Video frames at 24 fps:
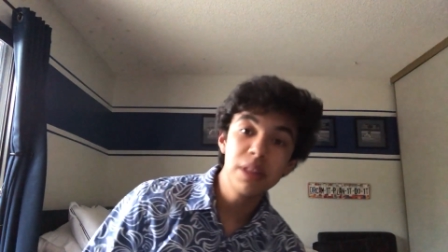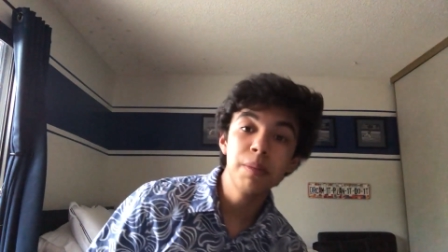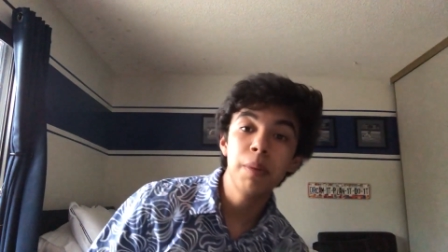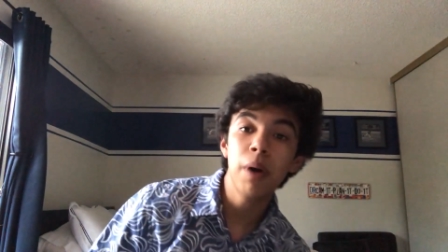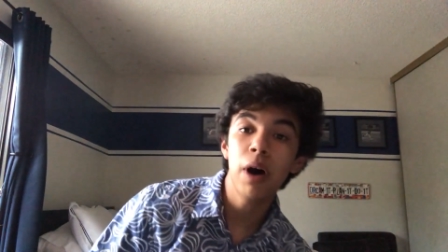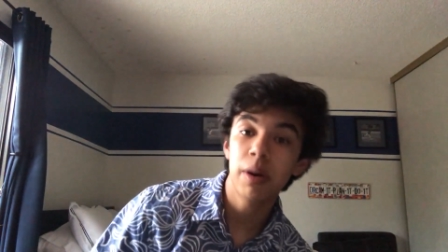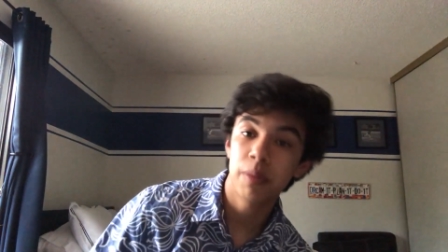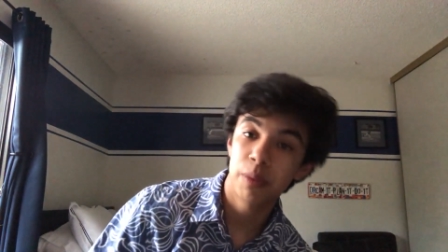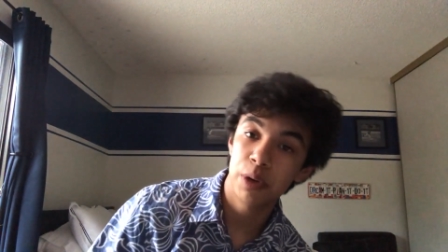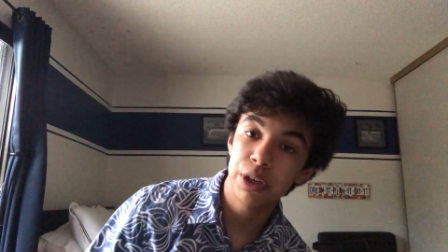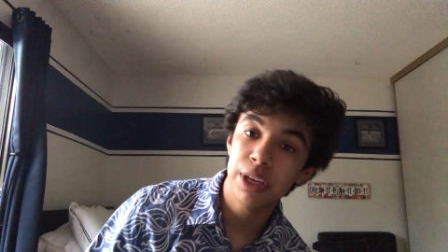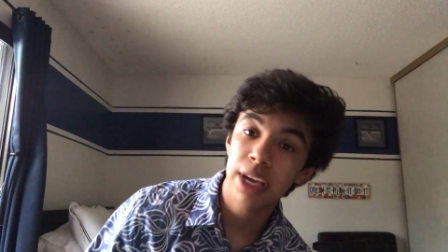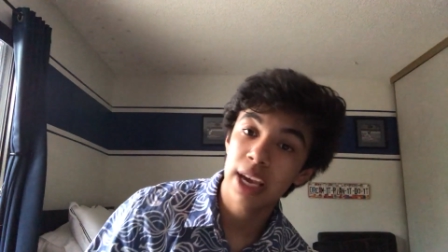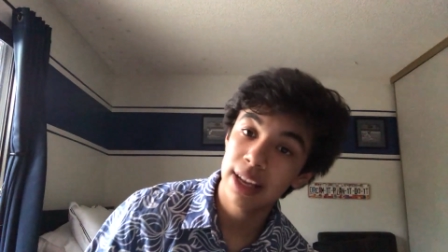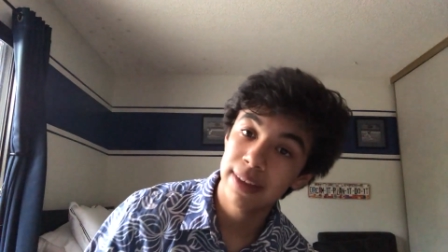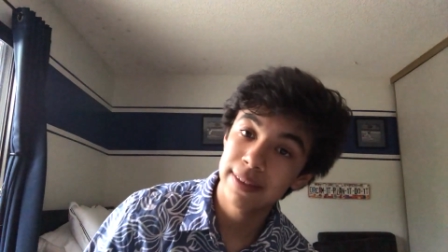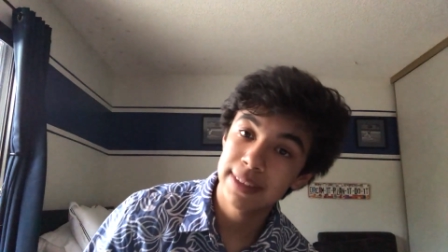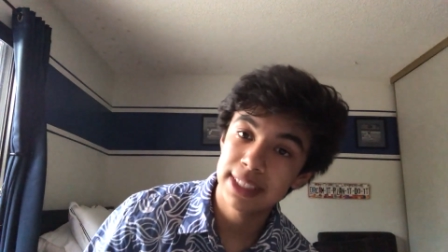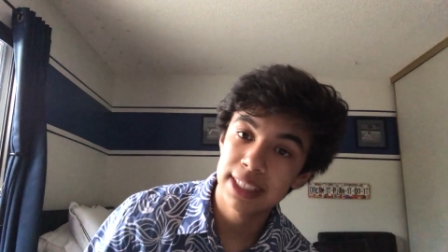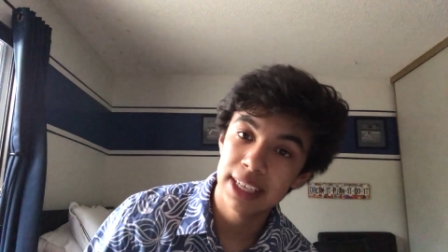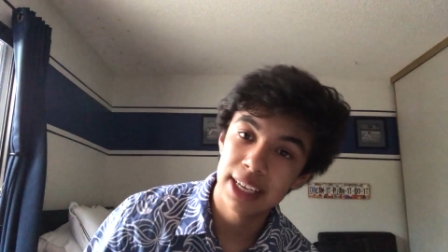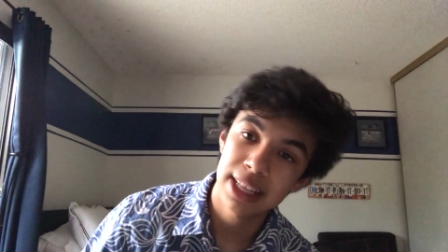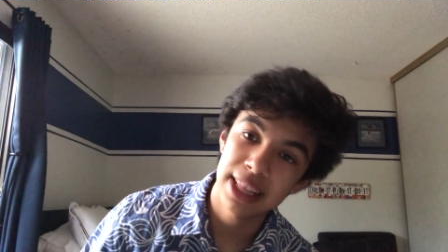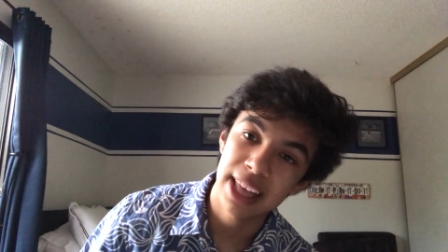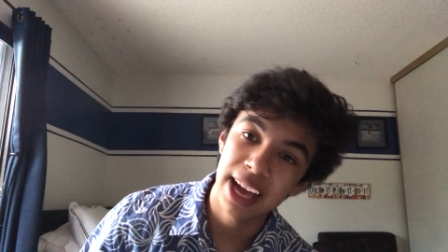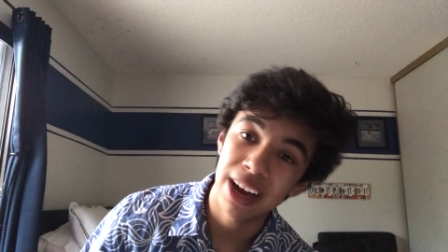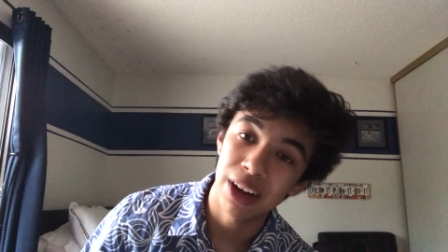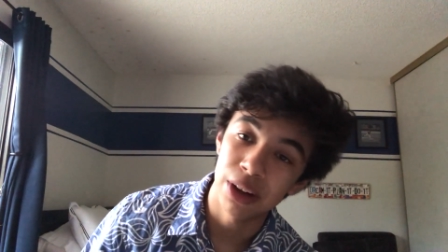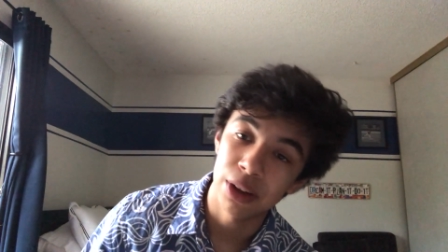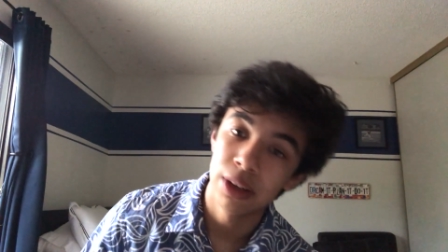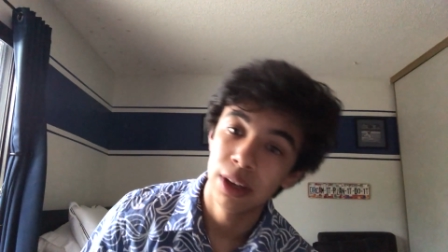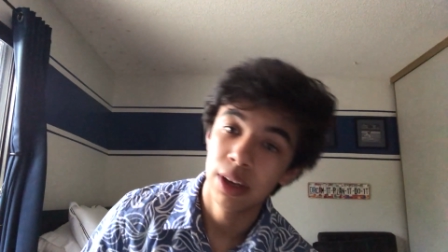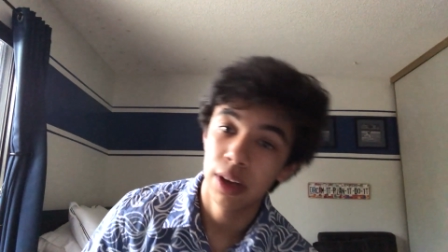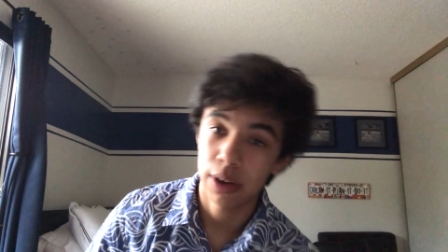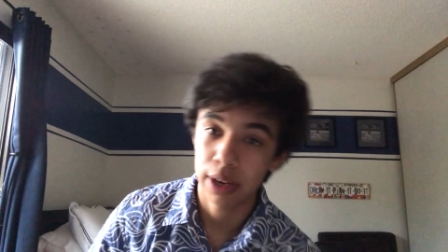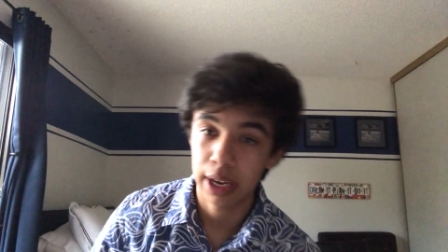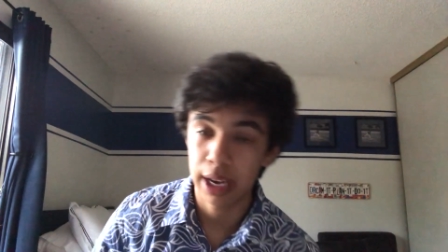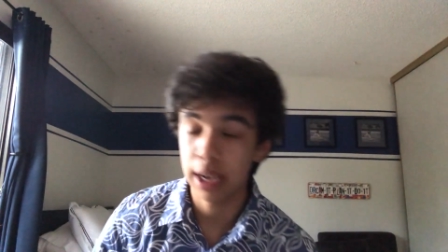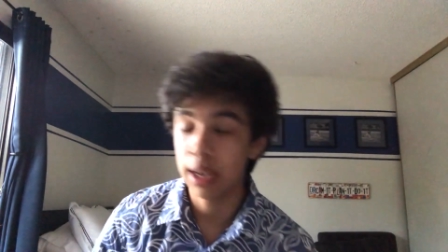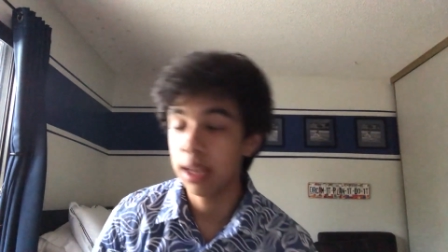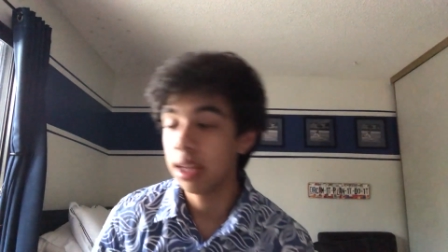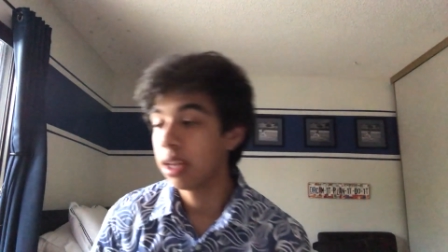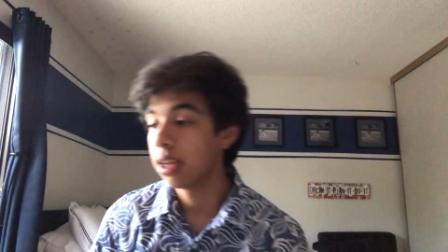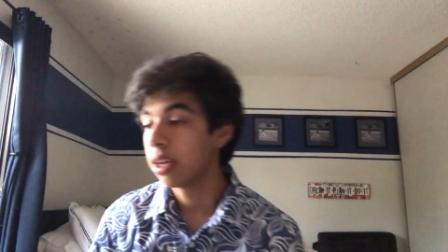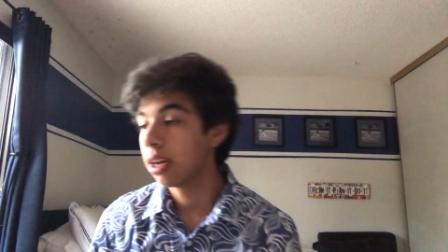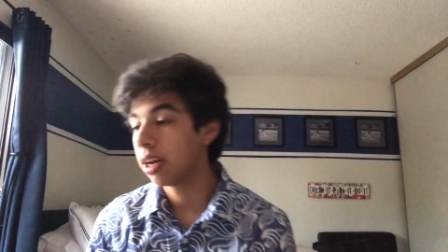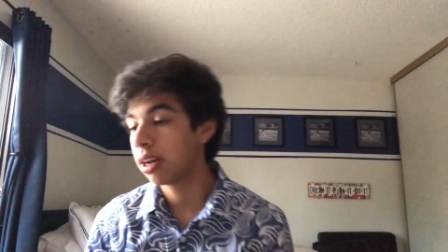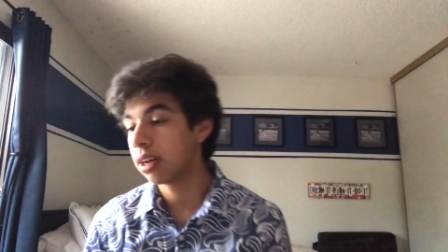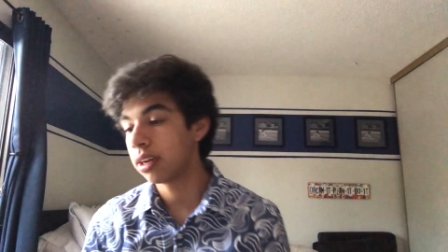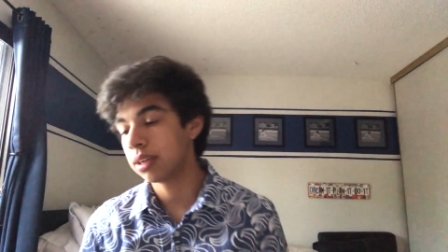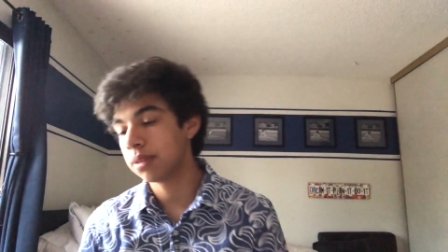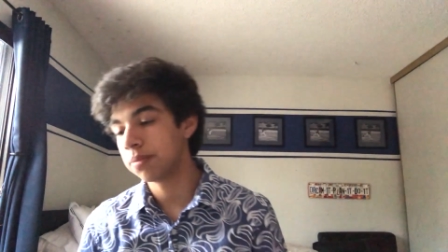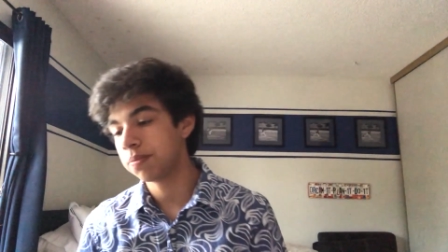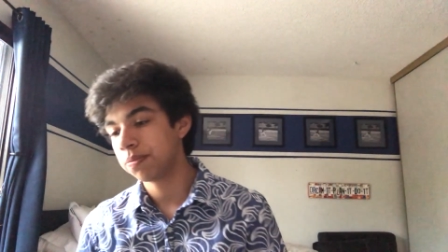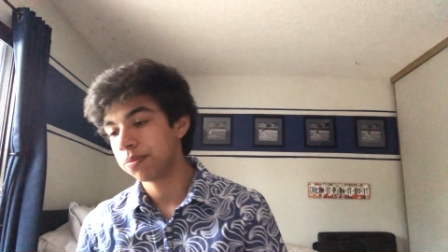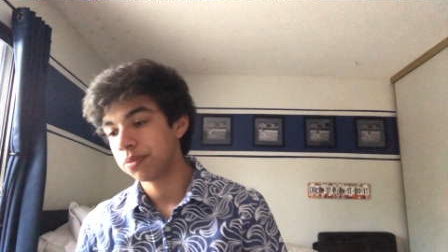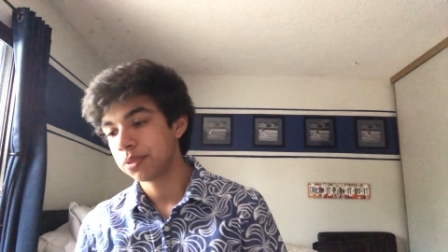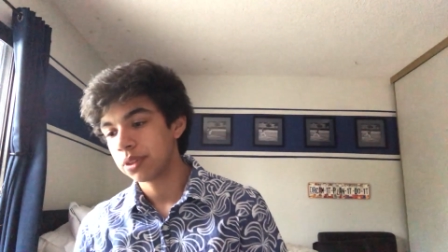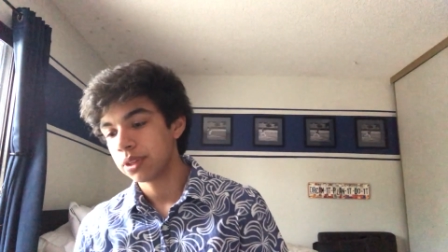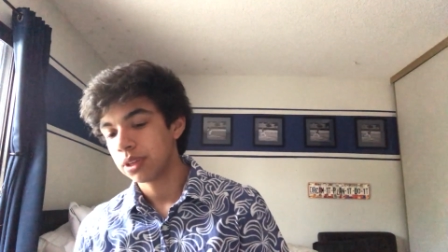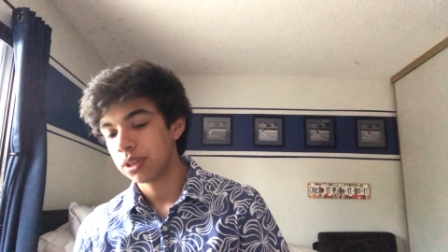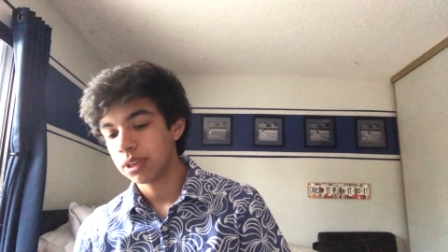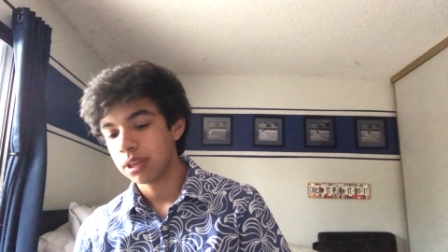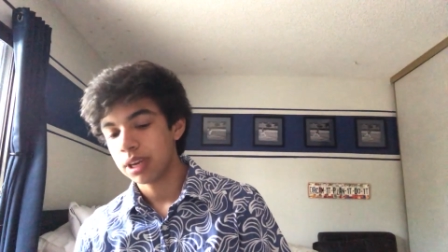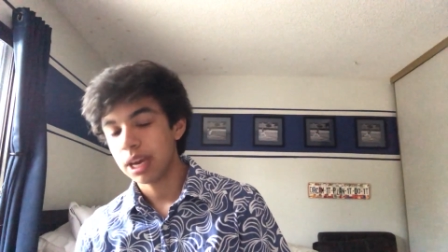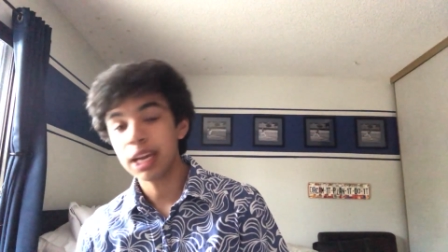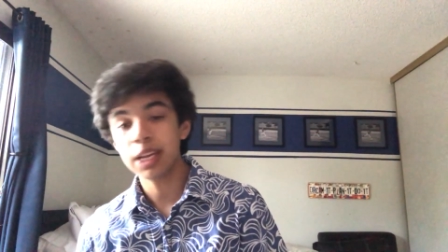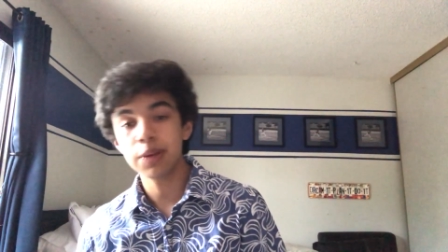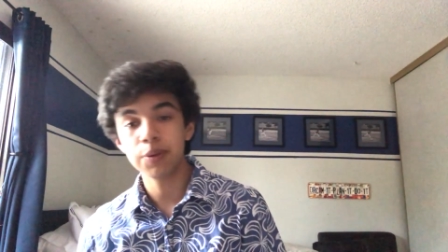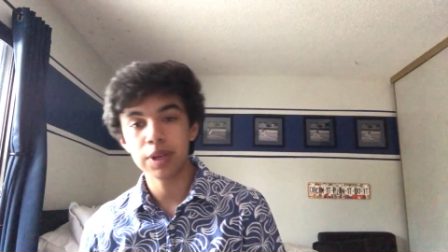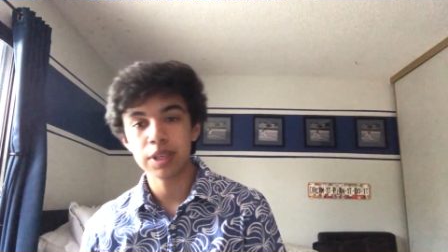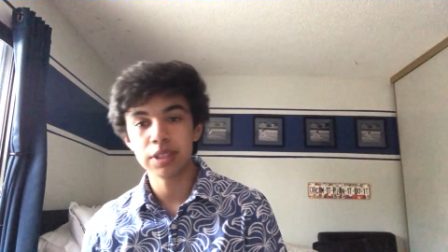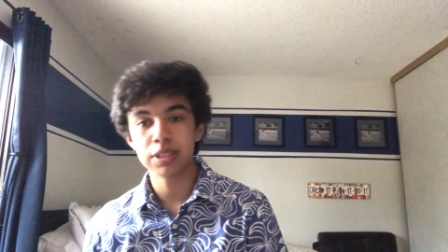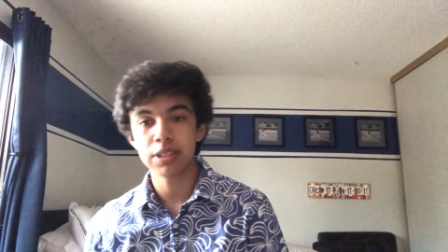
All the way at the bottom where you can't even see it in hell. Okay. Um.